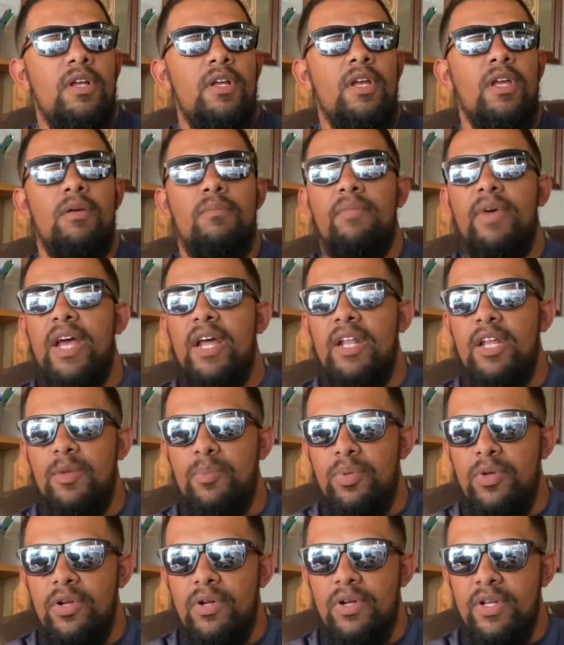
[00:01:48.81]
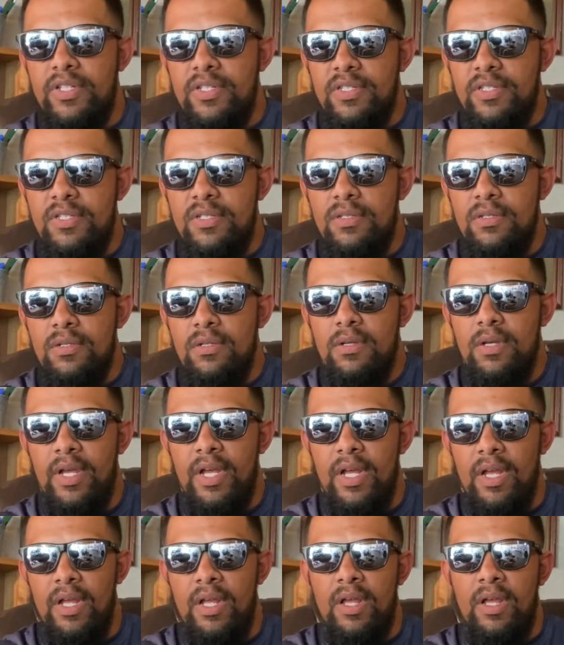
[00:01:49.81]
combating purists
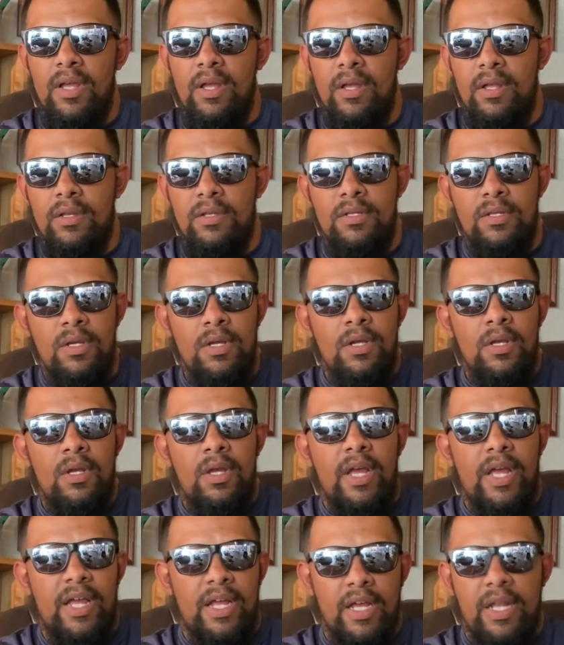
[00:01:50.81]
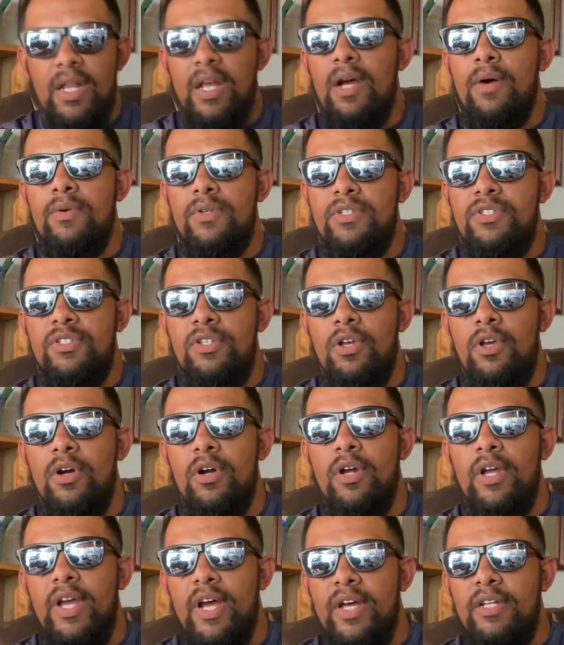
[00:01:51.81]
and hanging out with cigar
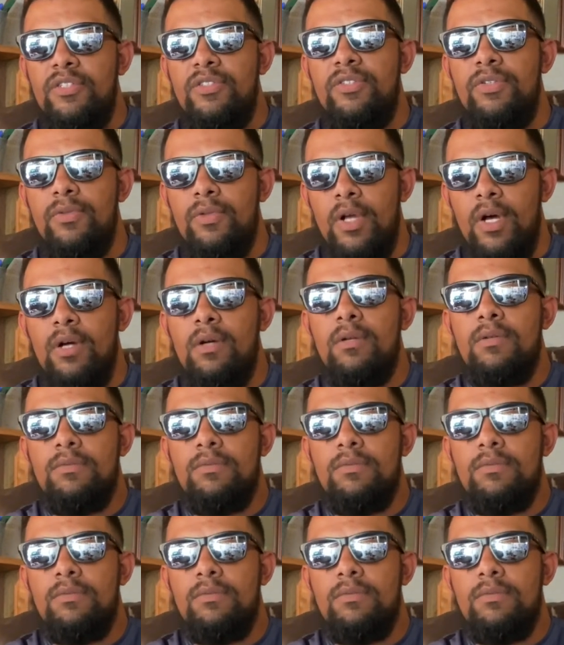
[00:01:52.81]
guys too long.